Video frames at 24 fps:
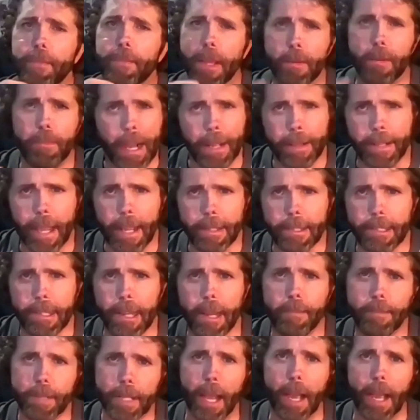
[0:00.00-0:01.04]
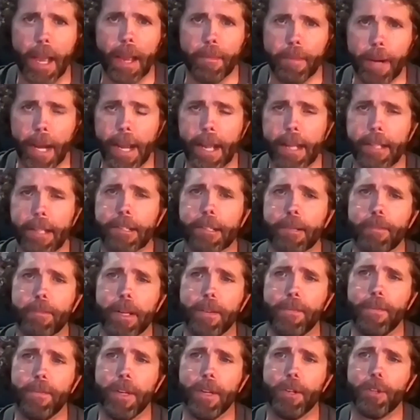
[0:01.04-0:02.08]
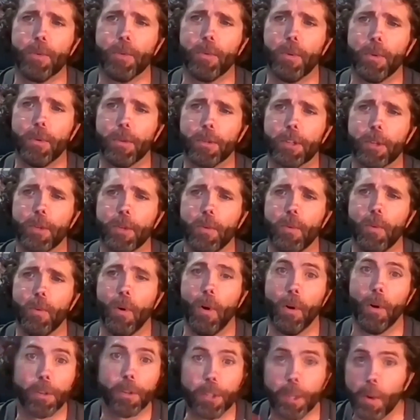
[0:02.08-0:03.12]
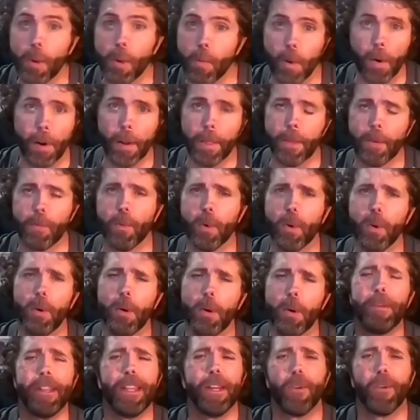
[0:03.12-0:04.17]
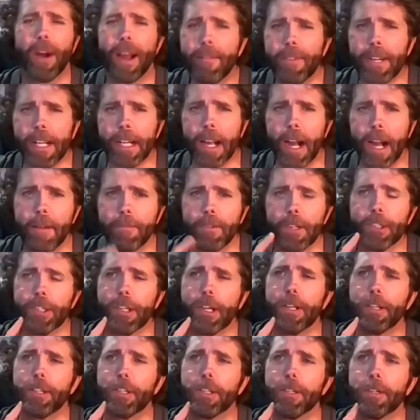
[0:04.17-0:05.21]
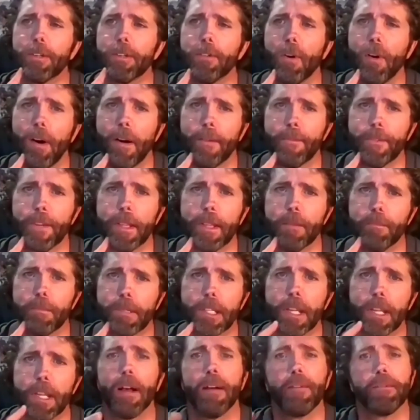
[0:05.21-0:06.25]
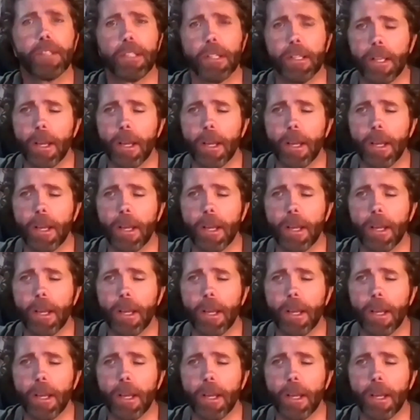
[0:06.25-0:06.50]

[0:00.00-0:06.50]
And about that same time, I had some individuals who also were in the room and they were having a conversation off to themselves.